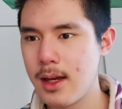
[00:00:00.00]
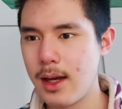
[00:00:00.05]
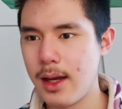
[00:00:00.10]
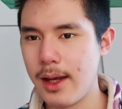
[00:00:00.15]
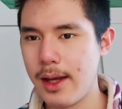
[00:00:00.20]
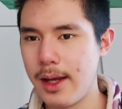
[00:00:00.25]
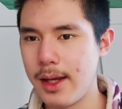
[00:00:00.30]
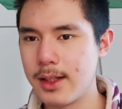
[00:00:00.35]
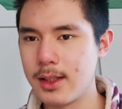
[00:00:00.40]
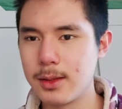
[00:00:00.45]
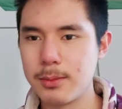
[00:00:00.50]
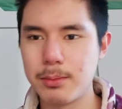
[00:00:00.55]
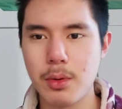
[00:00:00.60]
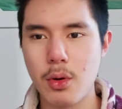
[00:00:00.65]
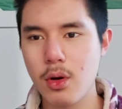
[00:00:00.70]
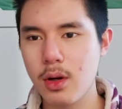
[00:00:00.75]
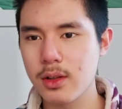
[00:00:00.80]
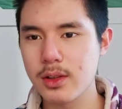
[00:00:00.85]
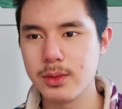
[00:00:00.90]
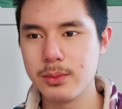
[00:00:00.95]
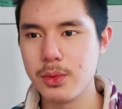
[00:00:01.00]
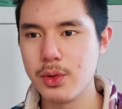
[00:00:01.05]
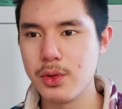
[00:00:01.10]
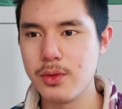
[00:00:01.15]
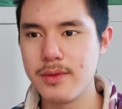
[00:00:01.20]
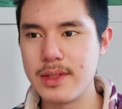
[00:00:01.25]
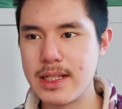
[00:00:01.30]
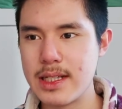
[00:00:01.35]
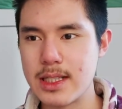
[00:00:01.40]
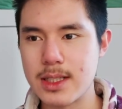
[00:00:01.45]
and a bulk of the
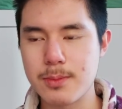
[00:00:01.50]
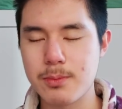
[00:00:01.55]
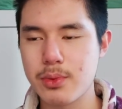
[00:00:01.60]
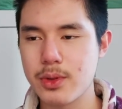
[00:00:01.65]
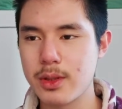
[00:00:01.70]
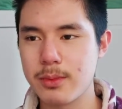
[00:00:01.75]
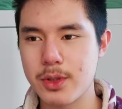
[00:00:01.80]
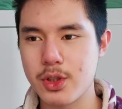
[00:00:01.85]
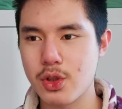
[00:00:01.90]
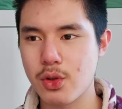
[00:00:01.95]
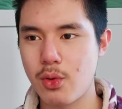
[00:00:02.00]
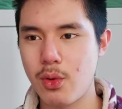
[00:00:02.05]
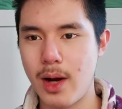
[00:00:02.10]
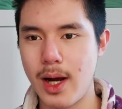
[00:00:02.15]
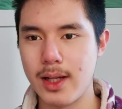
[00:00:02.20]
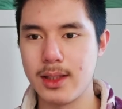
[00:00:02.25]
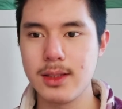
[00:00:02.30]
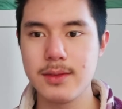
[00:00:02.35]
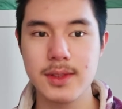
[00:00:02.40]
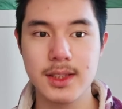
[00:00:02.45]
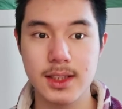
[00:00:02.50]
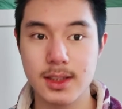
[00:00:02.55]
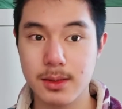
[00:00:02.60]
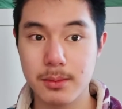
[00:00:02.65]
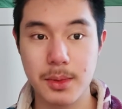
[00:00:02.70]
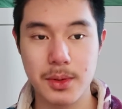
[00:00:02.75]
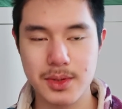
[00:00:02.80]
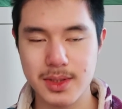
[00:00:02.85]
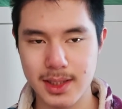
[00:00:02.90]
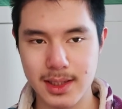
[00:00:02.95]
movie is pretty much quiet, even in the
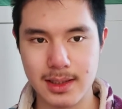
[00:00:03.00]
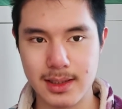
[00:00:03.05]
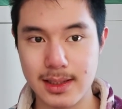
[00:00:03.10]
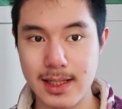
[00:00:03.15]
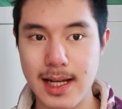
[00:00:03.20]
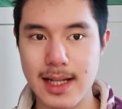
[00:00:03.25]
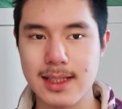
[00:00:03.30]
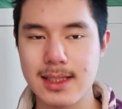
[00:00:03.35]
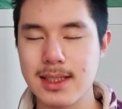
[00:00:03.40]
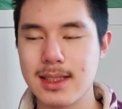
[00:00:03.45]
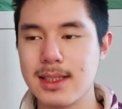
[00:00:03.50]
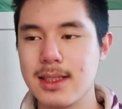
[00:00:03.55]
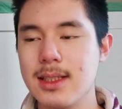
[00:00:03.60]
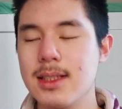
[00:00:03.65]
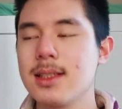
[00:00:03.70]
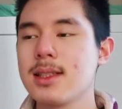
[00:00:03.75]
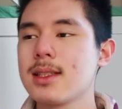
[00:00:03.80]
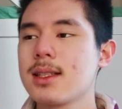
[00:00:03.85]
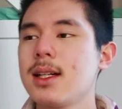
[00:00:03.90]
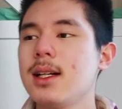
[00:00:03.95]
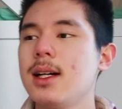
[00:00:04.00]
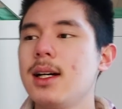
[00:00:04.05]
most intense scenes.